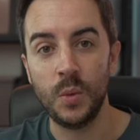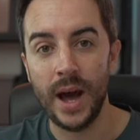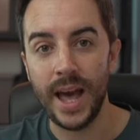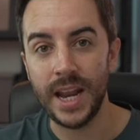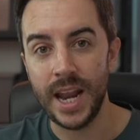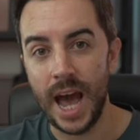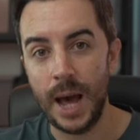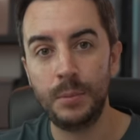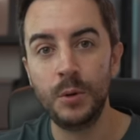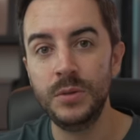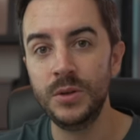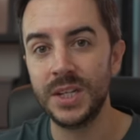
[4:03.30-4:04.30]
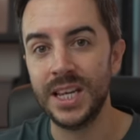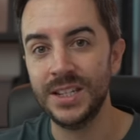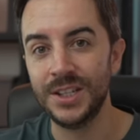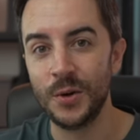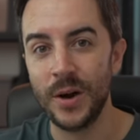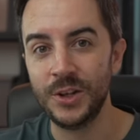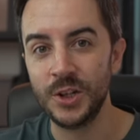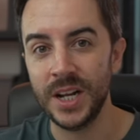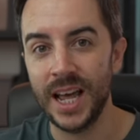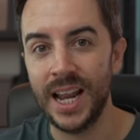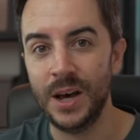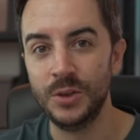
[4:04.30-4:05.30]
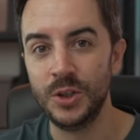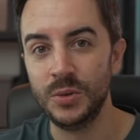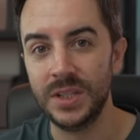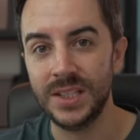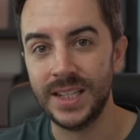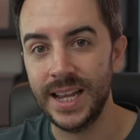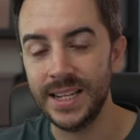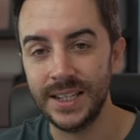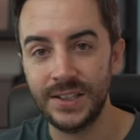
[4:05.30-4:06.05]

where an Apple Music integration allows you to send